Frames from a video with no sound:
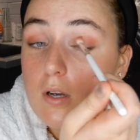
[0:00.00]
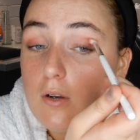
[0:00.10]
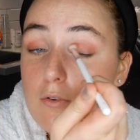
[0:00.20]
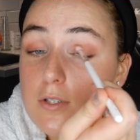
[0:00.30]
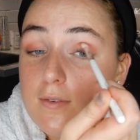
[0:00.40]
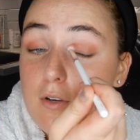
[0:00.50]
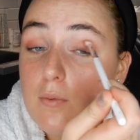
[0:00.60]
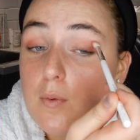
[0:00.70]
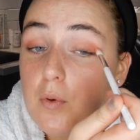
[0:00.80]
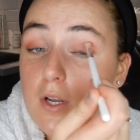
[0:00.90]
I always feel
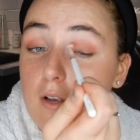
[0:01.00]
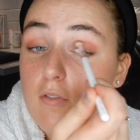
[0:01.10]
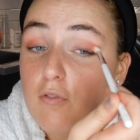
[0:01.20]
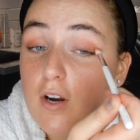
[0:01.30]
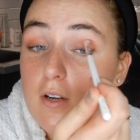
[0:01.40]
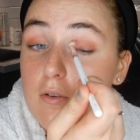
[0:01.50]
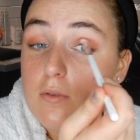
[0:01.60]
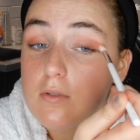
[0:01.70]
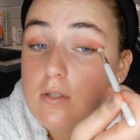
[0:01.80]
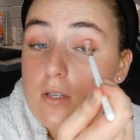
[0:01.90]
weird when I have
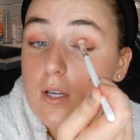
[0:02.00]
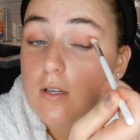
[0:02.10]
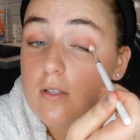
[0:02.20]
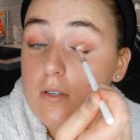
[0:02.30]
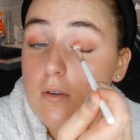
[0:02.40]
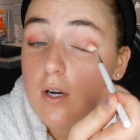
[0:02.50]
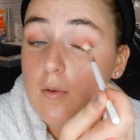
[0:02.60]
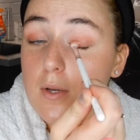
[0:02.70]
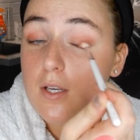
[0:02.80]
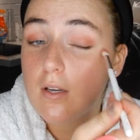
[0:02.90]
freckles and I do eye
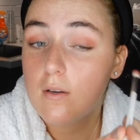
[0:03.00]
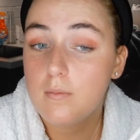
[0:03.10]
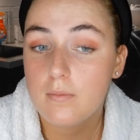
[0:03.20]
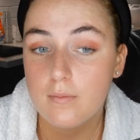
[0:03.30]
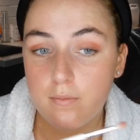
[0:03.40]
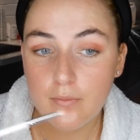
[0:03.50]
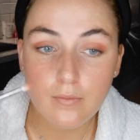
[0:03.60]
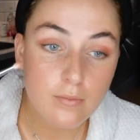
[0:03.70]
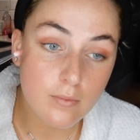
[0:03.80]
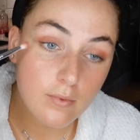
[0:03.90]
makeup,
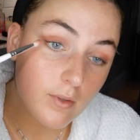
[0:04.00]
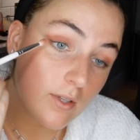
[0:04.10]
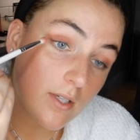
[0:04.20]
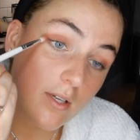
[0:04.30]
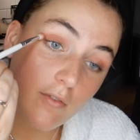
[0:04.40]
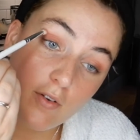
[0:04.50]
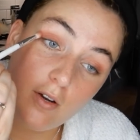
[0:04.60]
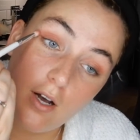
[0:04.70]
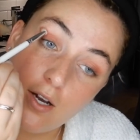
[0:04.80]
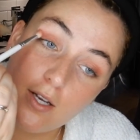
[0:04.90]
because I feel
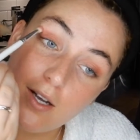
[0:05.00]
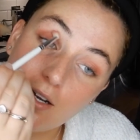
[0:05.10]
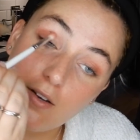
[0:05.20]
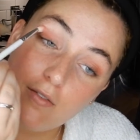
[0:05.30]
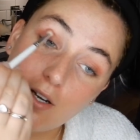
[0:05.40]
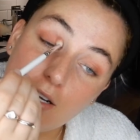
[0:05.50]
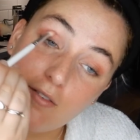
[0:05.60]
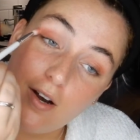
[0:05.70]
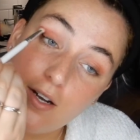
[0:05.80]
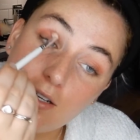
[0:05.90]
like I look really
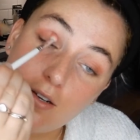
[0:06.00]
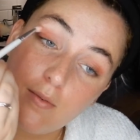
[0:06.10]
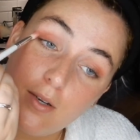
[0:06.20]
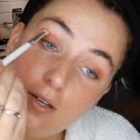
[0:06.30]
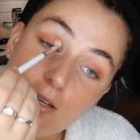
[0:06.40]
random,